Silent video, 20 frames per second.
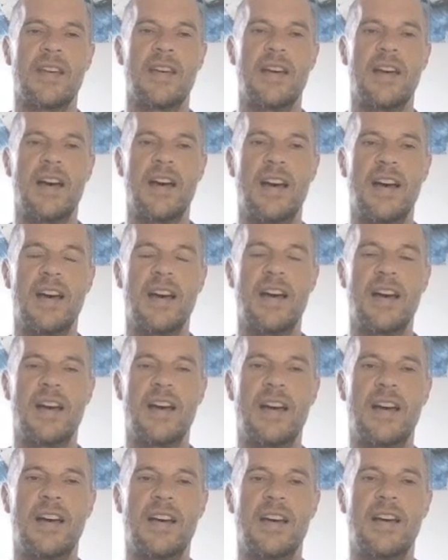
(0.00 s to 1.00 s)

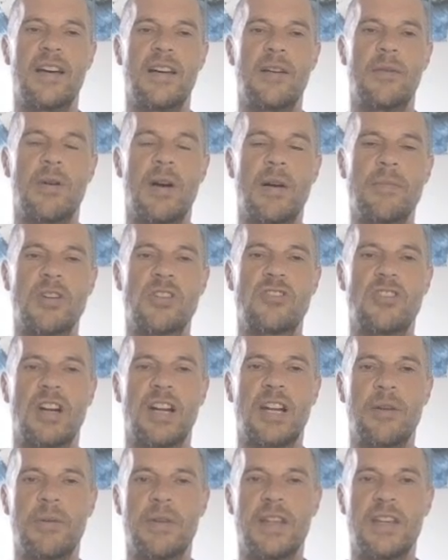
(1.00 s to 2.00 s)
Why am I
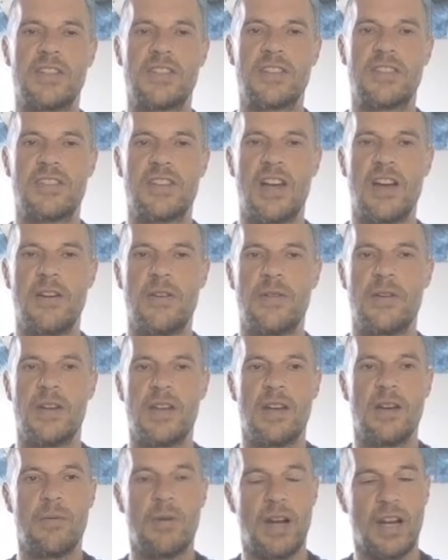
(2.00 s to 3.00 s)
struggling with this? So,
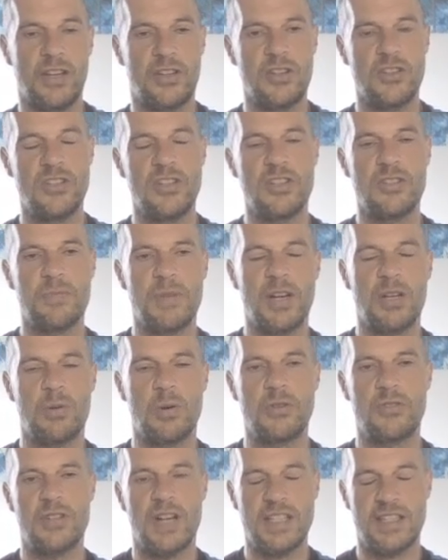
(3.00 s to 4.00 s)
well, I could use my
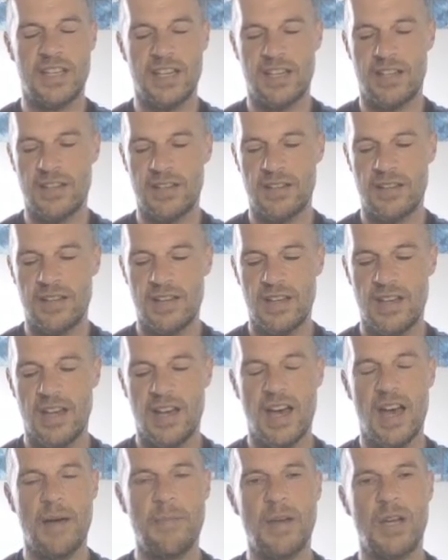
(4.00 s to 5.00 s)
quadratic
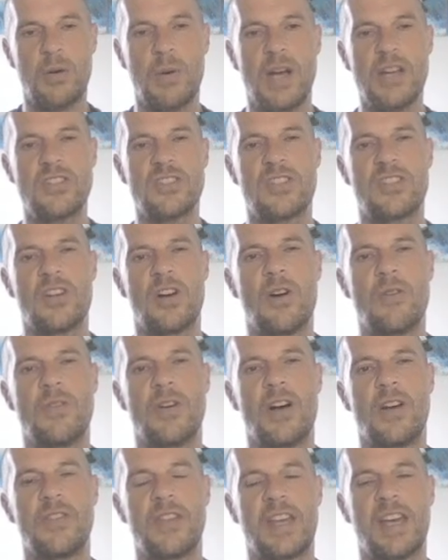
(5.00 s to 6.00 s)
equation solver
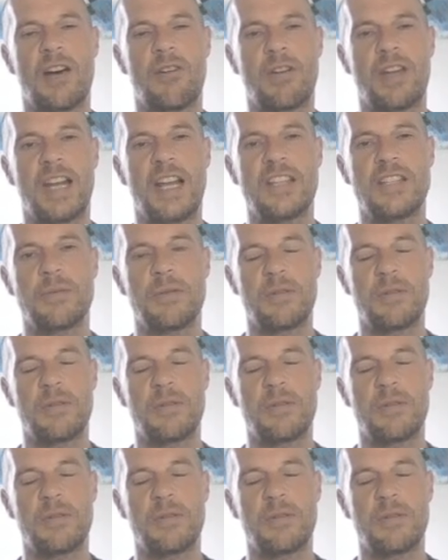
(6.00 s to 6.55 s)
on the calculator.